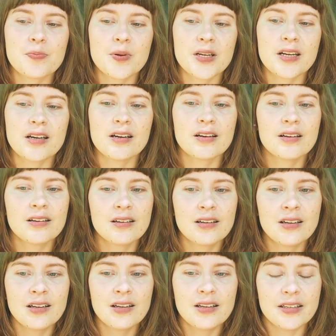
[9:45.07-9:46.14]
But
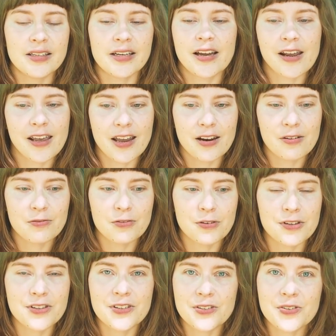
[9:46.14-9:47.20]
yeah, I can't afford to